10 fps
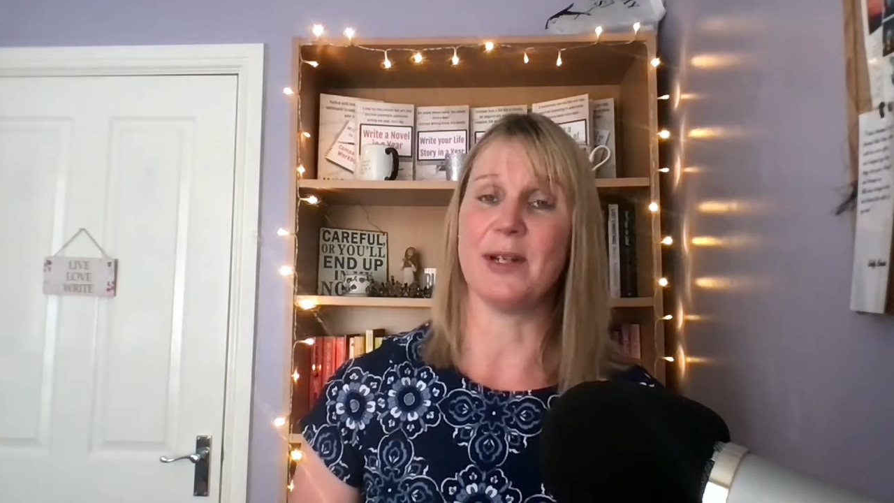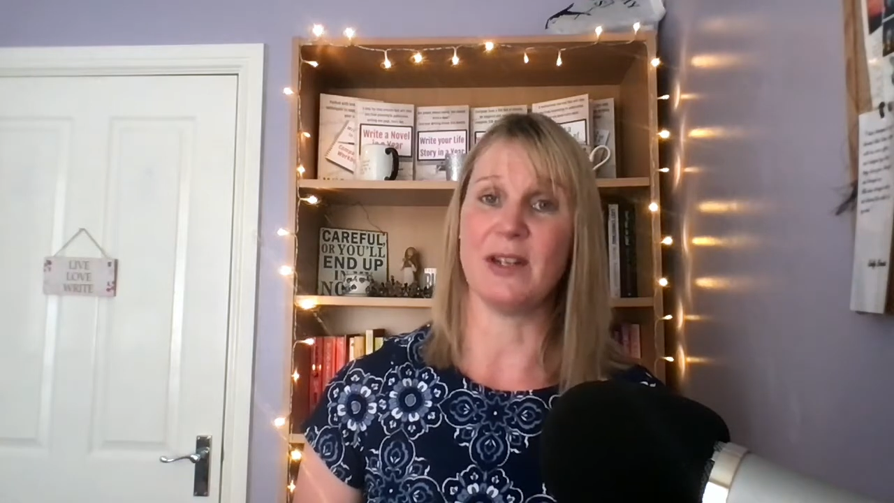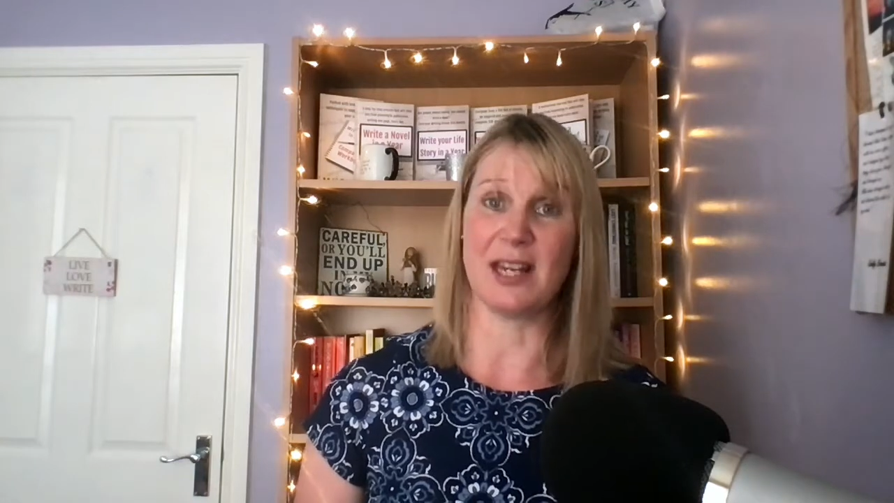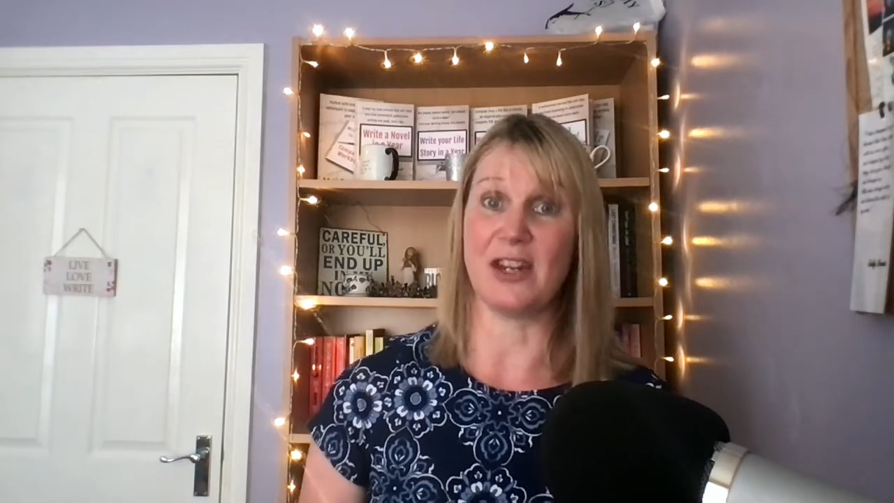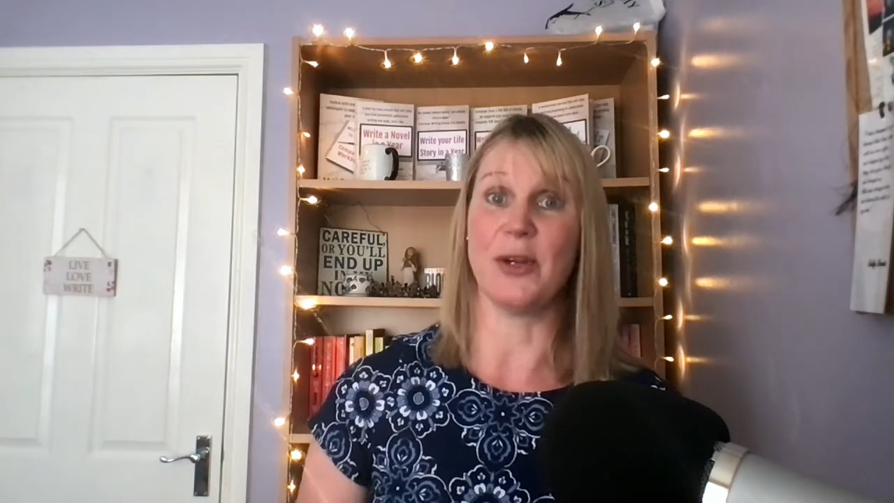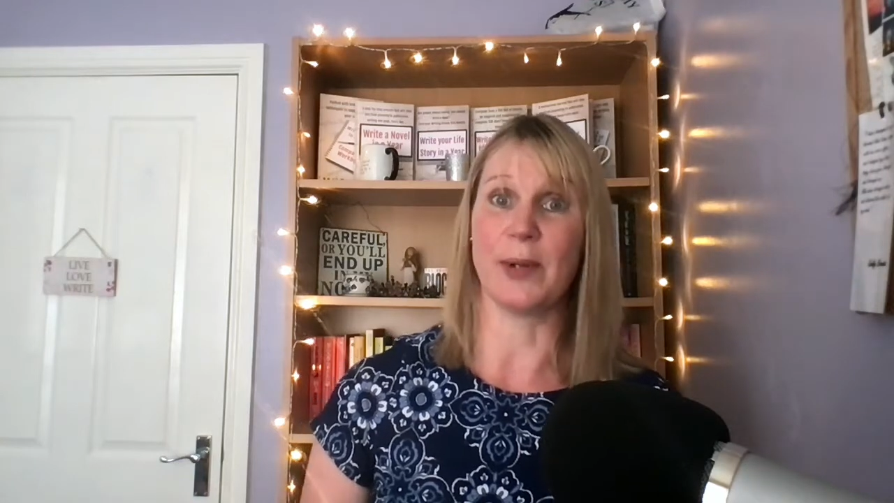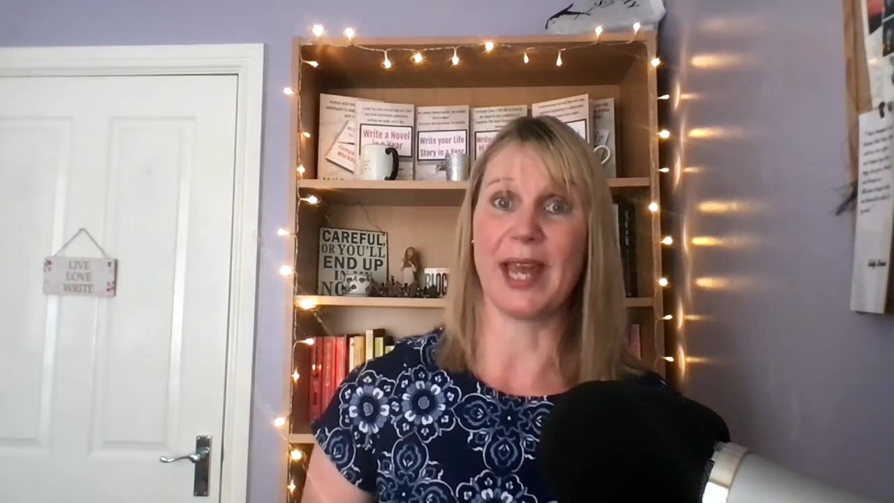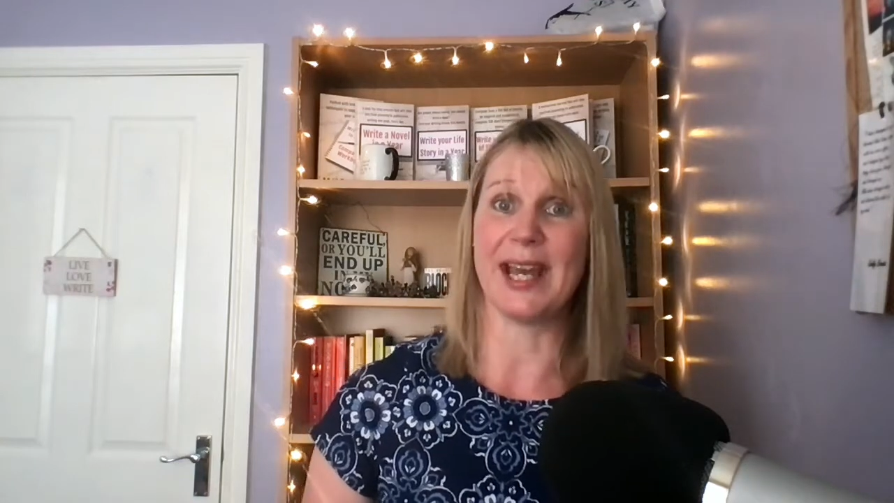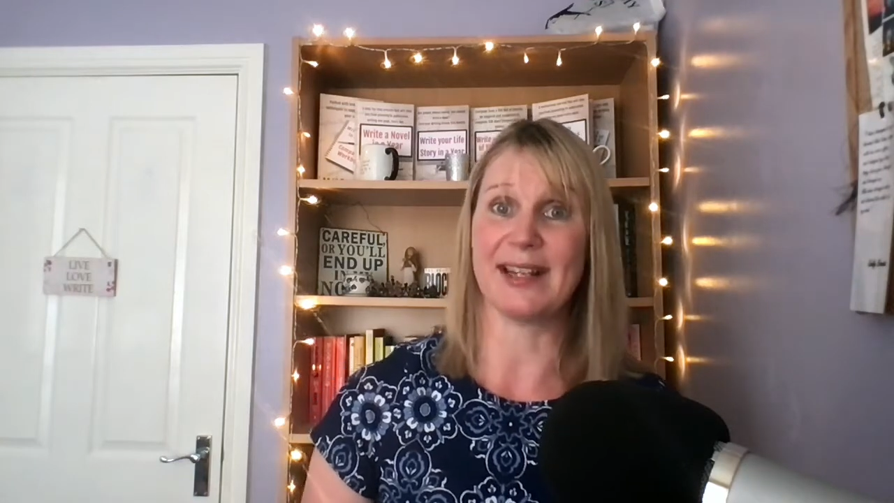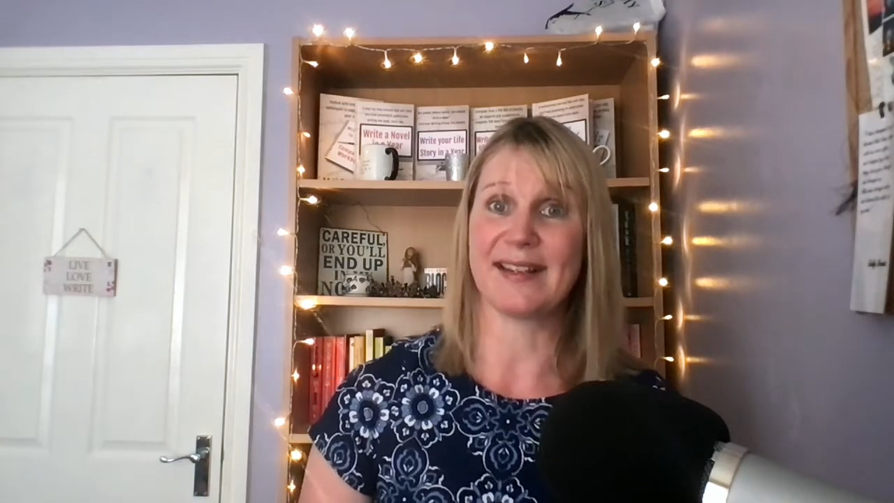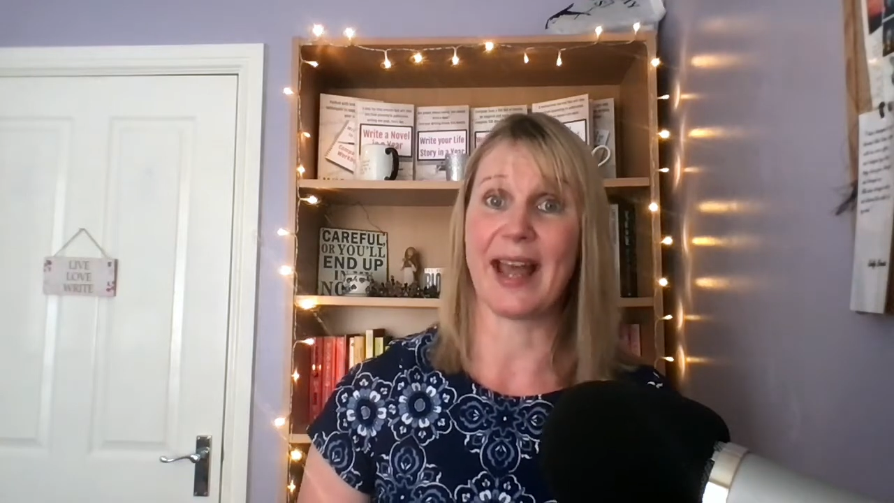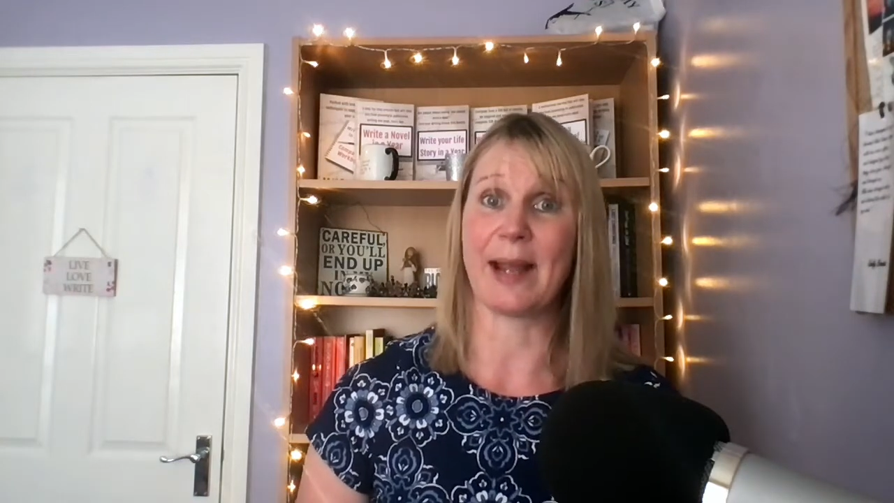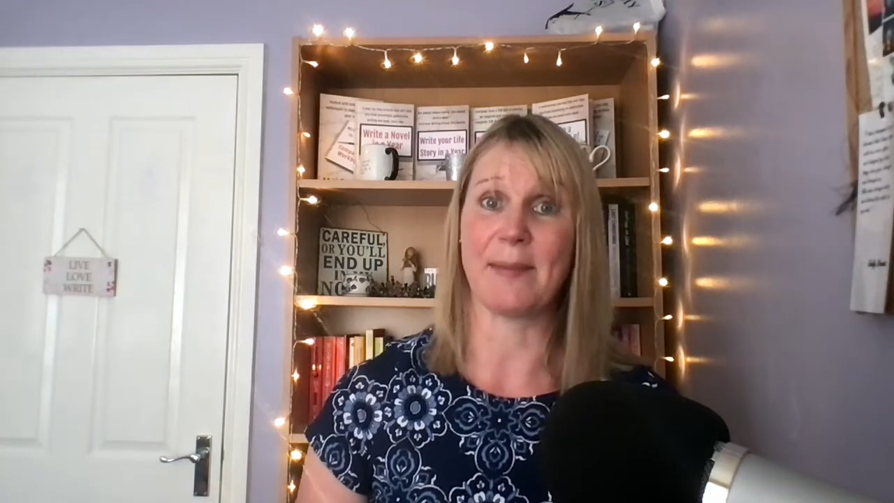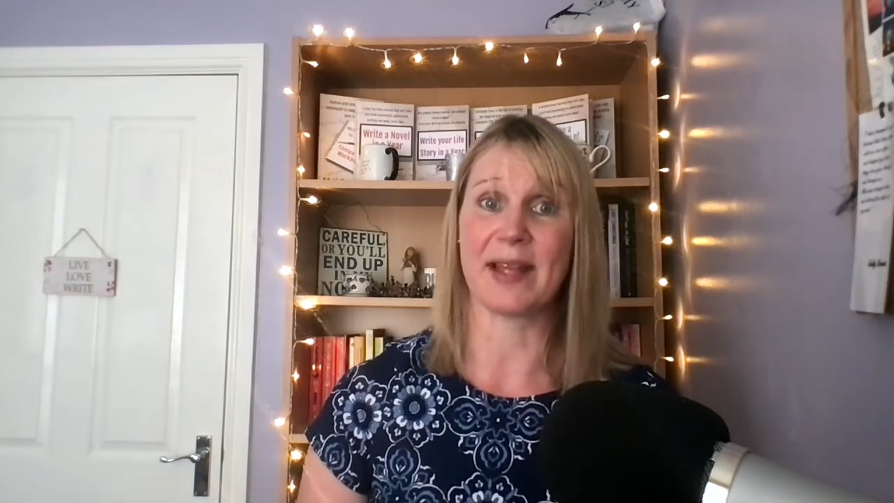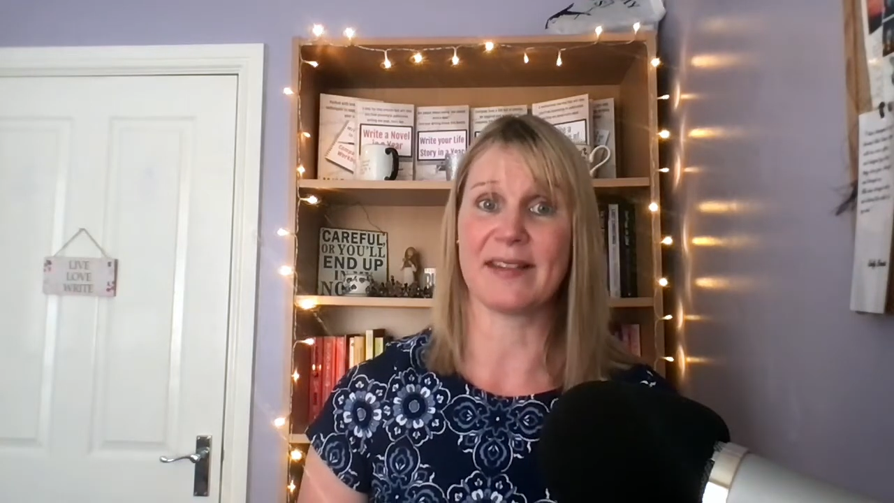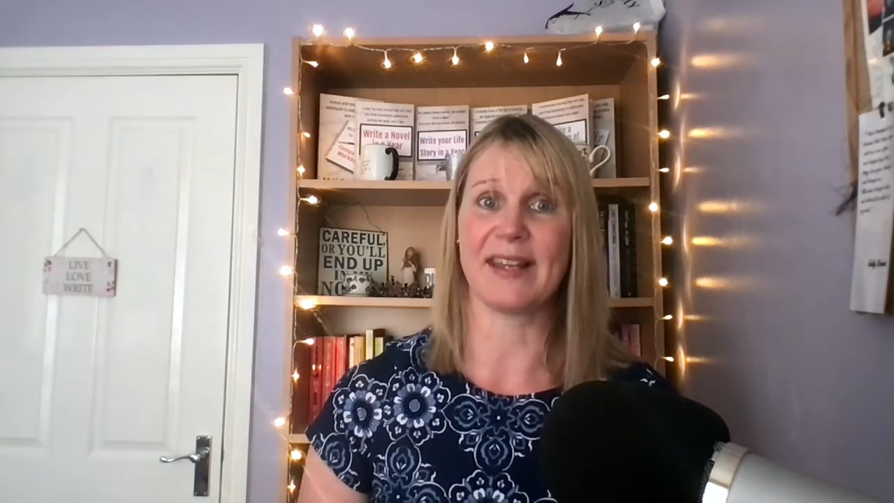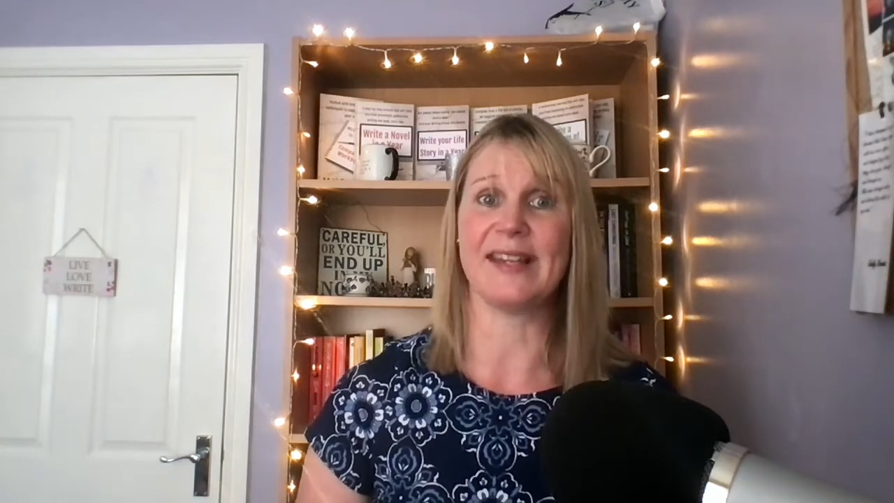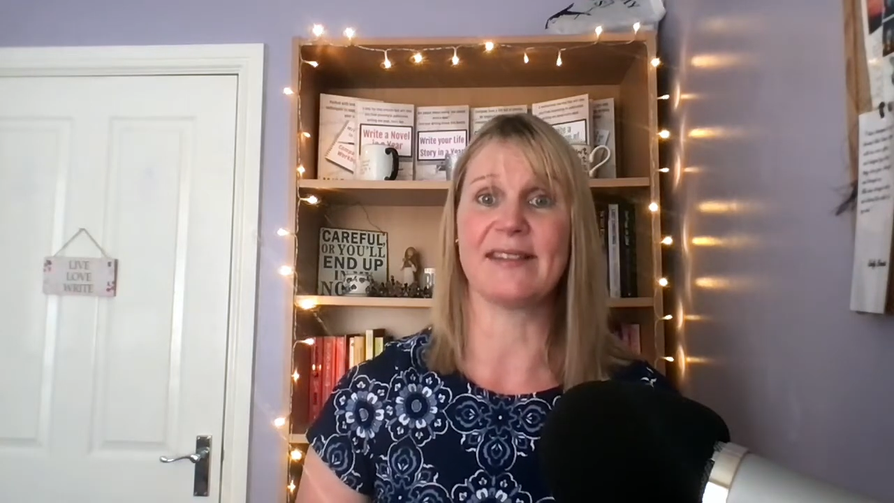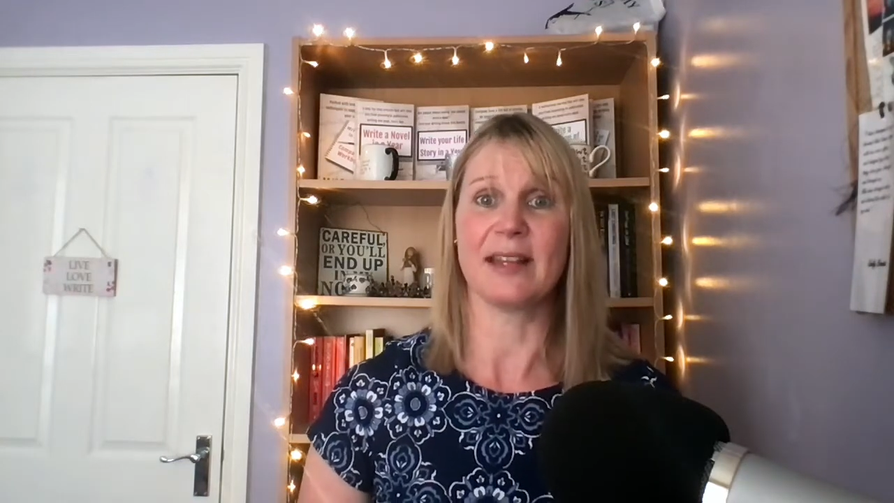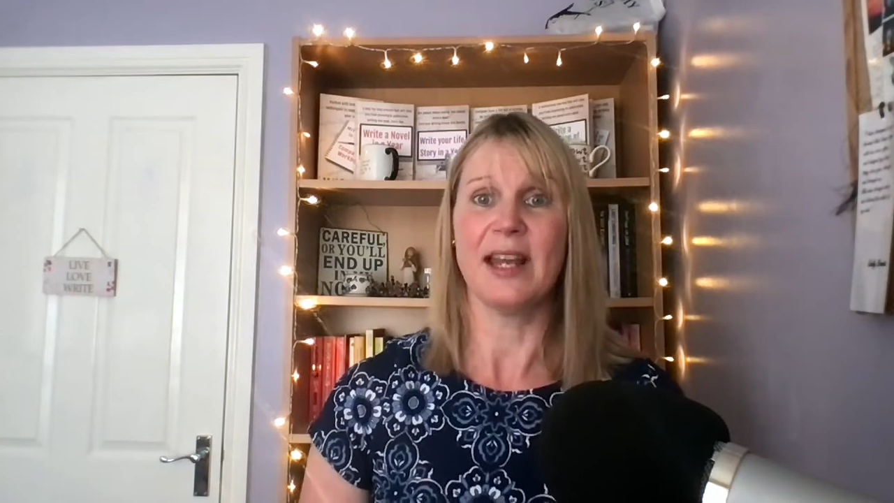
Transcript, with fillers: in U K time, that is.